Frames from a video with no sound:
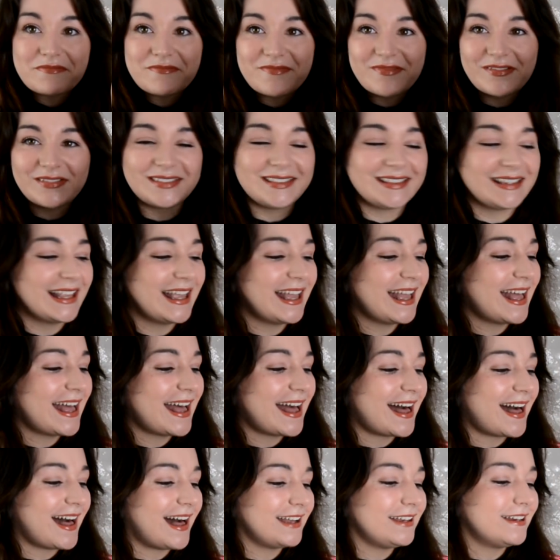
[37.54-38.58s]

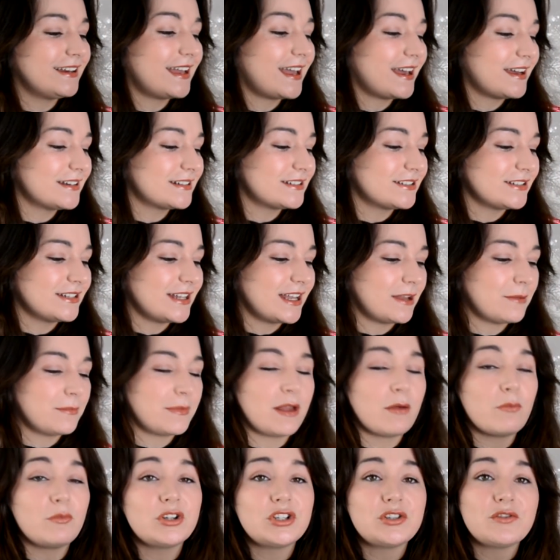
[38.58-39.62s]
your character name,
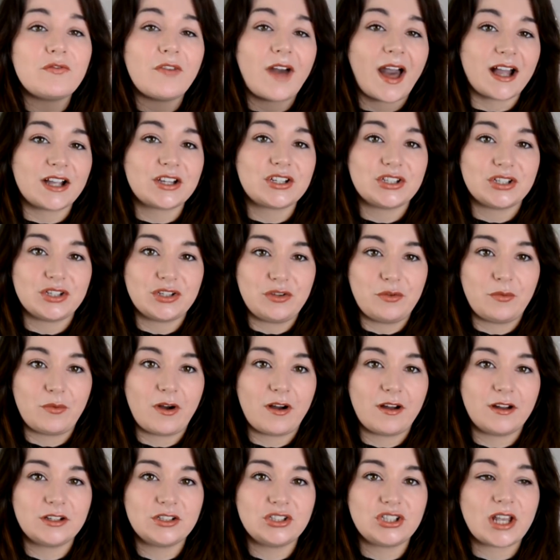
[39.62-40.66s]
and which faction you
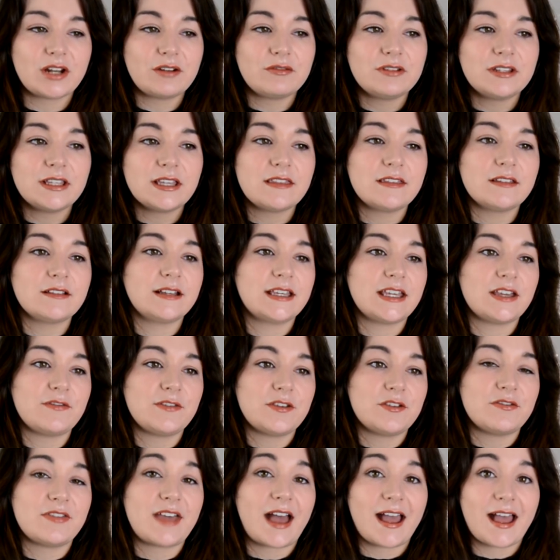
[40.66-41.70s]
are. Generally, they'll give
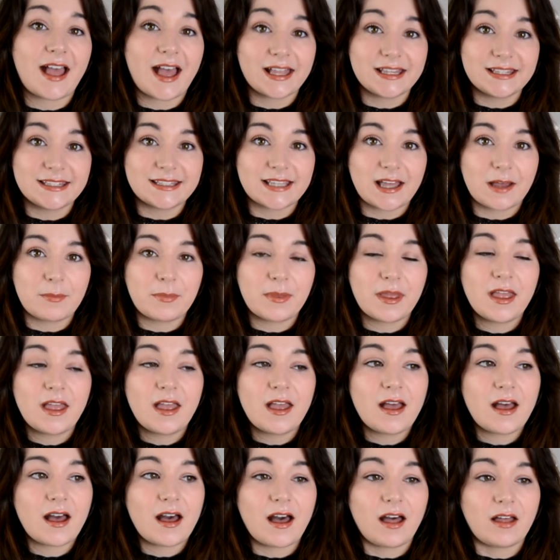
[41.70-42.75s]
you that heads up
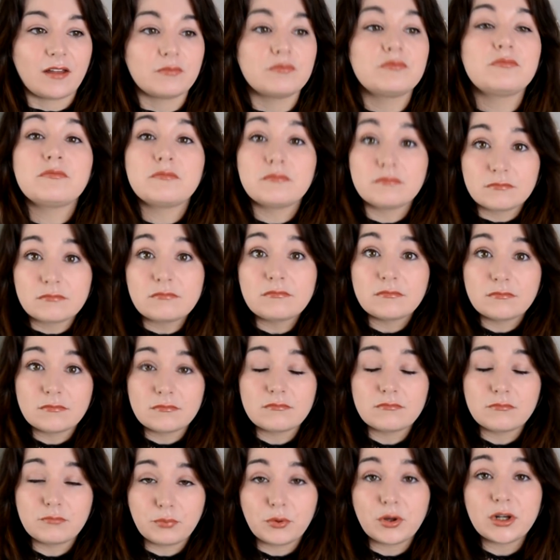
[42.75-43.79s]

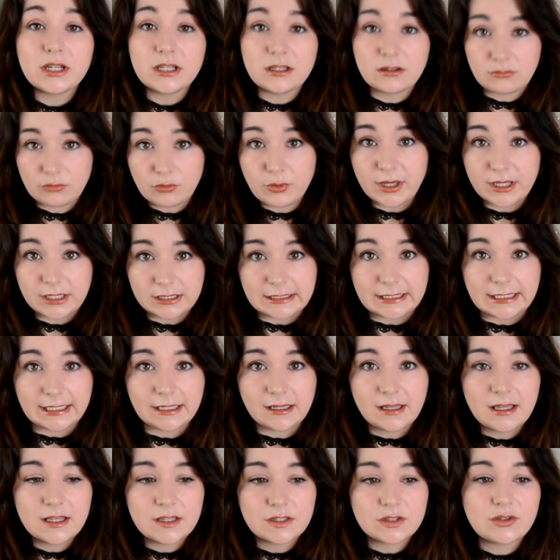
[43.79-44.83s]
pretty quickly
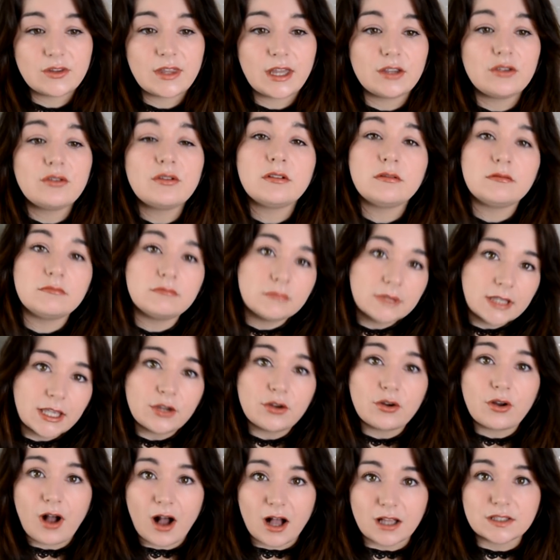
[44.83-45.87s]
so that you can get
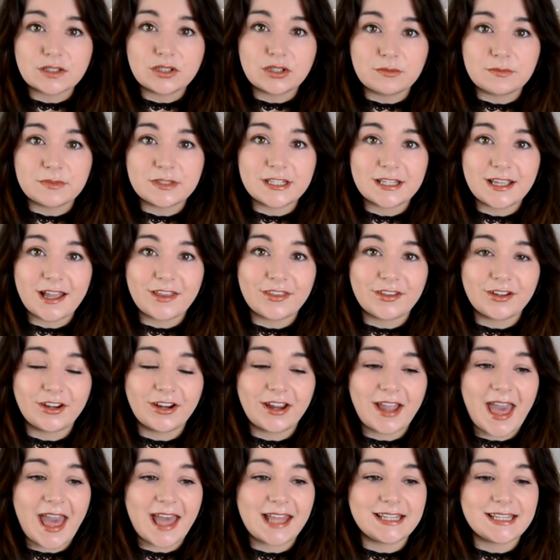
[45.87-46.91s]
your costume together
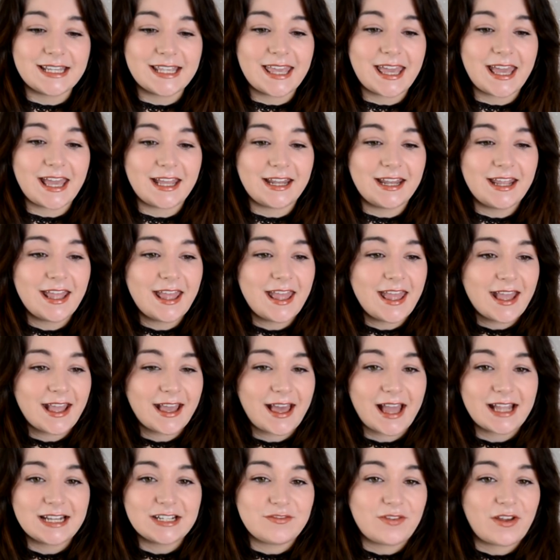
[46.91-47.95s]
and get
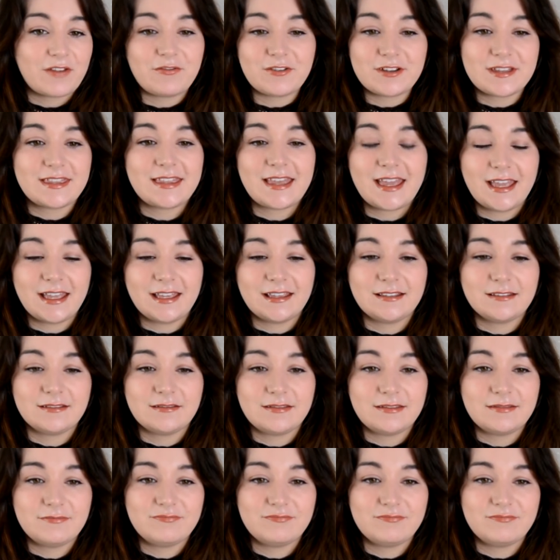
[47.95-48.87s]
kind of everything